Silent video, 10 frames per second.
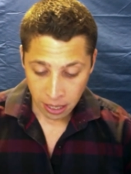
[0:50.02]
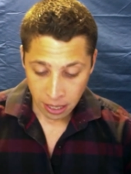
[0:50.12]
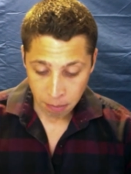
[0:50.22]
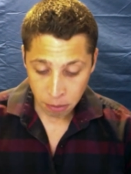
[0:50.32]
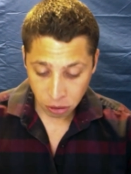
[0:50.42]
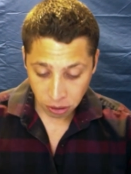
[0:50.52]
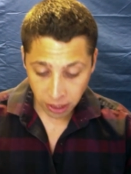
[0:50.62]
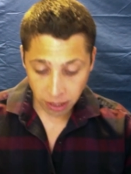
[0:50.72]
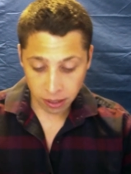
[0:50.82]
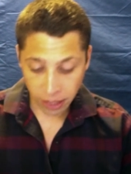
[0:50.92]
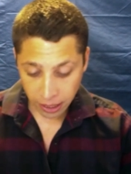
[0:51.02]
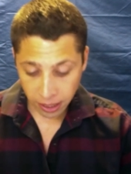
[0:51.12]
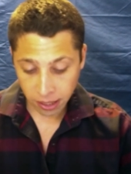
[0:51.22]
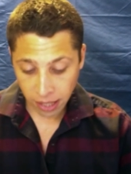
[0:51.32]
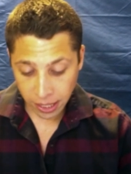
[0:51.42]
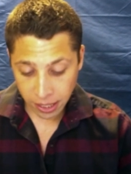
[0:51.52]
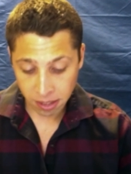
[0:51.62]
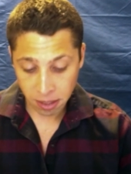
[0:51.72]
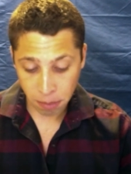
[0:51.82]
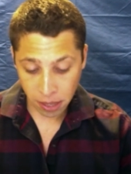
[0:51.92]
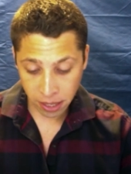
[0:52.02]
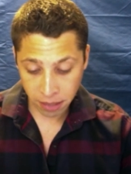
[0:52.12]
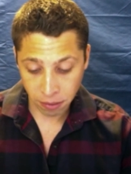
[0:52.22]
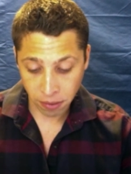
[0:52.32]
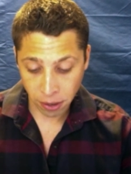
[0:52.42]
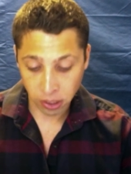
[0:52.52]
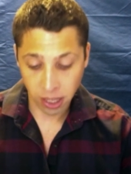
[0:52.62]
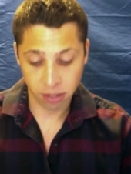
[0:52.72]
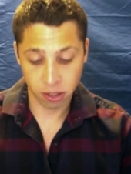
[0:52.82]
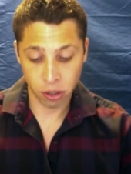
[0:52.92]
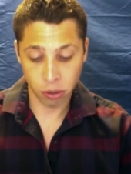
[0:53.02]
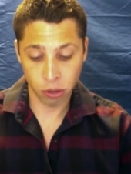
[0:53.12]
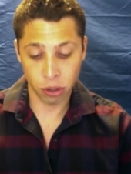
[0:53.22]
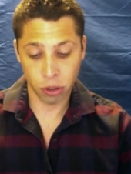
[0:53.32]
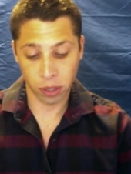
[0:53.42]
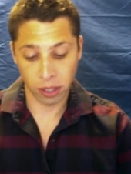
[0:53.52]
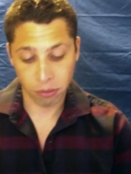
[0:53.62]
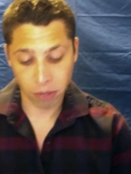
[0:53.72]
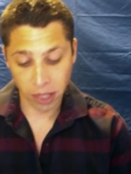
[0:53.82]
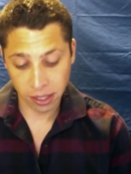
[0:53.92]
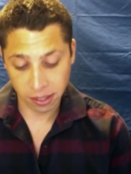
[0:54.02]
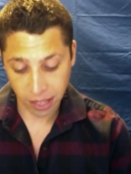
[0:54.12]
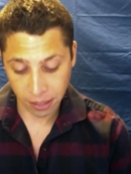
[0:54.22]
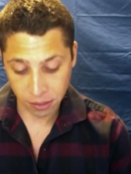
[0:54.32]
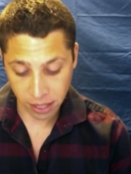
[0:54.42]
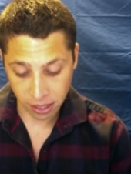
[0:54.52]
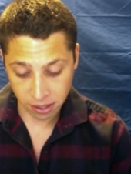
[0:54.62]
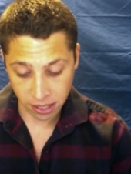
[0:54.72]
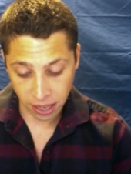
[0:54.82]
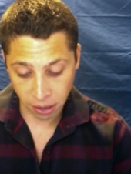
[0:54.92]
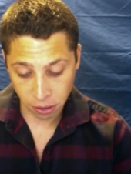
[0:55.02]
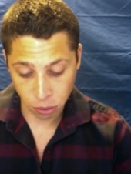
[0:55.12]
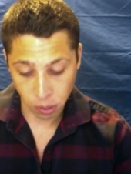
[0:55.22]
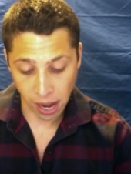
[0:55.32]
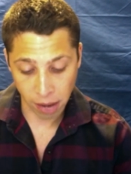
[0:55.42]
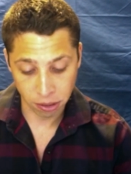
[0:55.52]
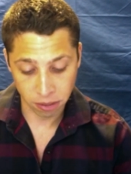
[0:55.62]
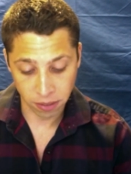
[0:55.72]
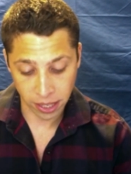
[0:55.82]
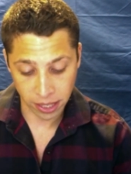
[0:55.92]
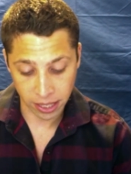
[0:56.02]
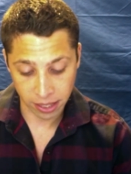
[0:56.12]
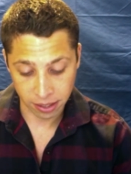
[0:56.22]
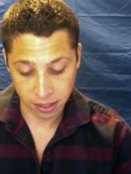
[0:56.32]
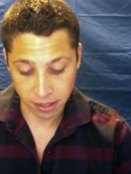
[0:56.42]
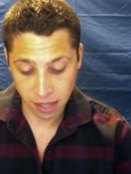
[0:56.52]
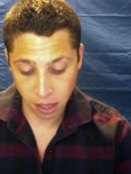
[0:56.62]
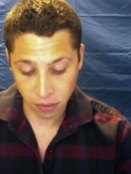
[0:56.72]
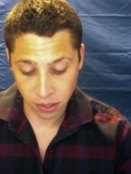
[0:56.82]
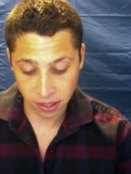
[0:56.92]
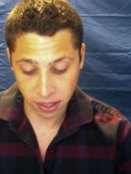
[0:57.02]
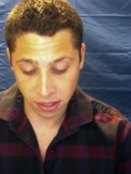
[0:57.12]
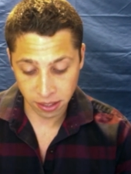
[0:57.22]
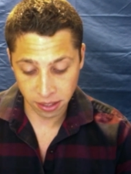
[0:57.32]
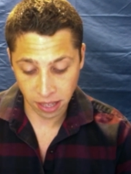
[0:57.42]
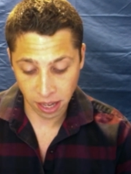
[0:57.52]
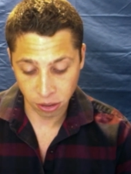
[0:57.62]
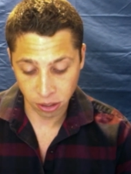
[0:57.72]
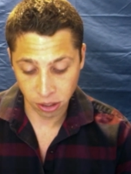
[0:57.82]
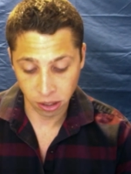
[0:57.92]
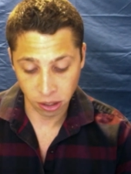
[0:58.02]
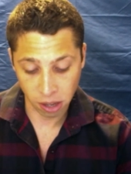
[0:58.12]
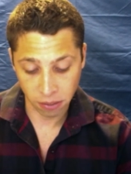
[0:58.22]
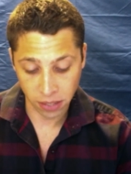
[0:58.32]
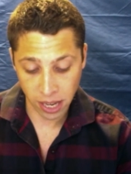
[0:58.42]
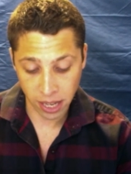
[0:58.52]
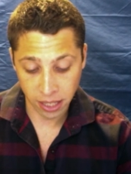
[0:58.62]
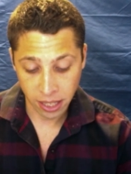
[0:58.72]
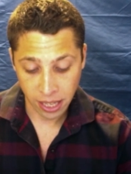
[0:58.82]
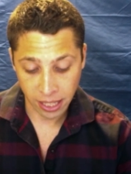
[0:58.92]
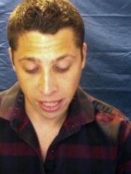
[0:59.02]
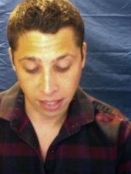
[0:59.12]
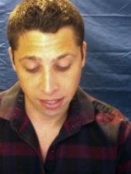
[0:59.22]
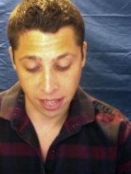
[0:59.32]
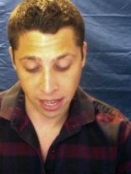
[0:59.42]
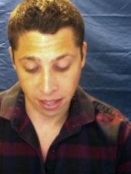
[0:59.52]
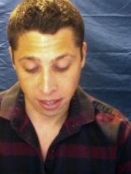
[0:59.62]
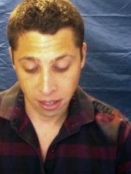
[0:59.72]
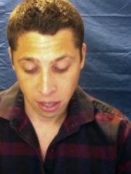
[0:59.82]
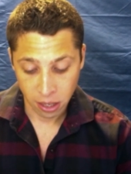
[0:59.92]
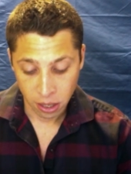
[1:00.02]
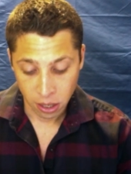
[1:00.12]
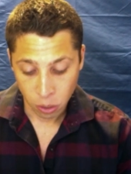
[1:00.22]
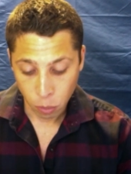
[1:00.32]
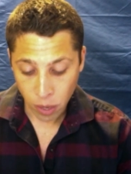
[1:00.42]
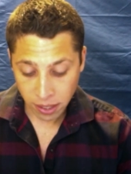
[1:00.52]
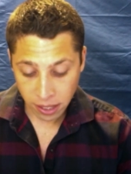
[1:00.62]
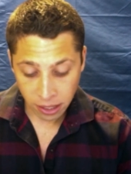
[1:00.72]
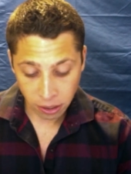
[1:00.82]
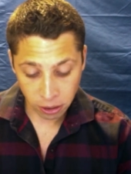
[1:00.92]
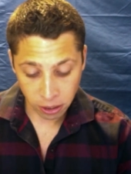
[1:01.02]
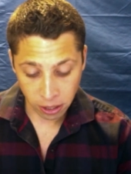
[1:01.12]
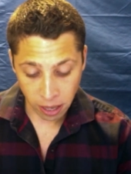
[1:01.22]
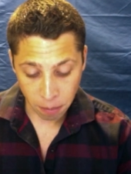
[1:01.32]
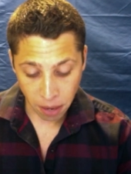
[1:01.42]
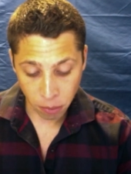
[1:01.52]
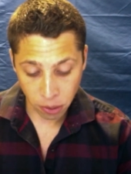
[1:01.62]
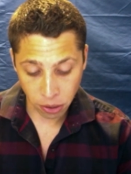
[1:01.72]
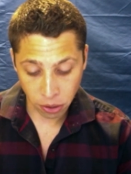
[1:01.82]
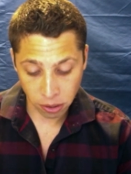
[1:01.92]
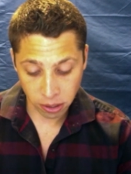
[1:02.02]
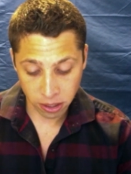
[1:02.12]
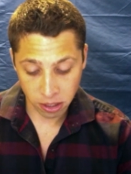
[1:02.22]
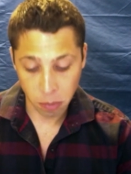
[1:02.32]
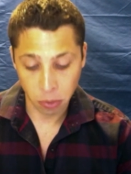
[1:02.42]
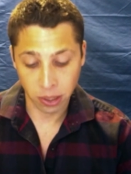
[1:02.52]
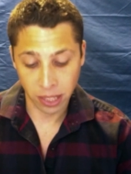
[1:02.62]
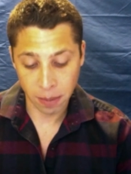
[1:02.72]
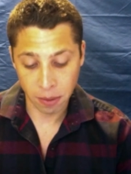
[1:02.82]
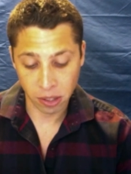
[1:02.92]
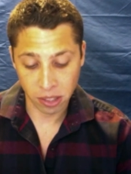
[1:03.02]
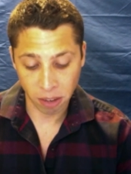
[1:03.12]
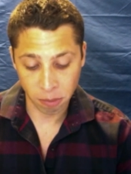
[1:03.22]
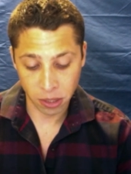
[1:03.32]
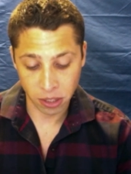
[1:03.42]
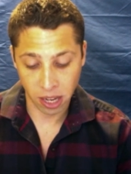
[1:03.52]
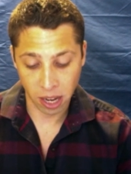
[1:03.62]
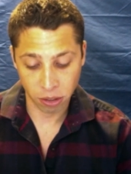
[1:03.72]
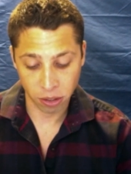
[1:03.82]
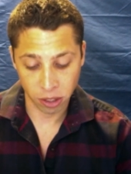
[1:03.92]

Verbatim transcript: Mr. Lincoln likens the bond of the federal Constitution joining free and slave states together to a house divided against itself and says it is the contrary to the law of God and cannot stand. When did he learn and by what authority does he proclaim that this government is contrary to